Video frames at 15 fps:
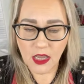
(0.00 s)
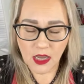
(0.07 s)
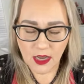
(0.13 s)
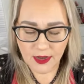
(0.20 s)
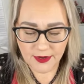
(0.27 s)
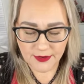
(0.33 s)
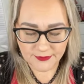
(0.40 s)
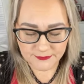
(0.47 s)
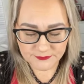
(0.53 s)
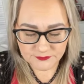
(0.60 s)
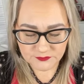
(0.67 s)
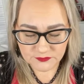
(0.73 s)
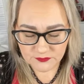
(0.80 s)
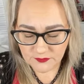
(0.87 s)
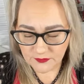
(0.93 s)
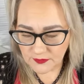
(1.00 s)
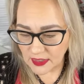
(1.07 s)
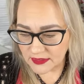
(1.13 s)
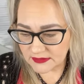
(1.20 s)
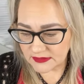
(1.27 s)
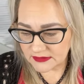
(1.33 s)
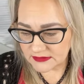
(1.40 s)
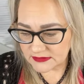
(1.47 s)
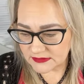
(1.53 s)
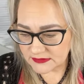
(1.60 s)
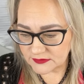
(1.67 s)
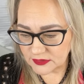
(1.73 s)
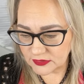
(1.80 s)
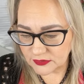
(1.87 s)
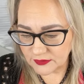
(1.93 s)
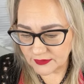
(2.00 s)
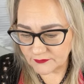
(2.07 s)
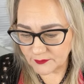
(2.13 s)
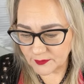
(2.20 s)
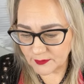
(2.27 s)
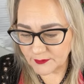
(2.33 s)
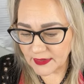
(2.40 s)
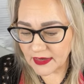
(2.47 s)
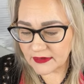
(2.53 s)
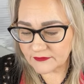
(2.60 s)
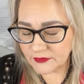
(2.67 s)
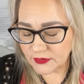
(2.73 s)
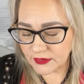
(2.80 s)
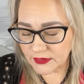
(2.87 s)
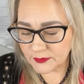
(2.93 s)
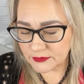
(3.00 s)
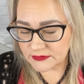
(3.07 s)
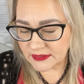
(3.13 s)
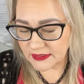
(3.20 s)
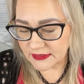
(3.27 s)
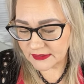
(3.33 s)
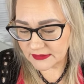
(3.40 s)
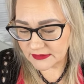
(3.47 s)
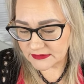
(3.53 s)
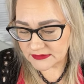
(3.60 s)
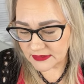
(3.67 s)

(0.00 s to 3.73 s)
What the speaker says: I've been back for a couple days.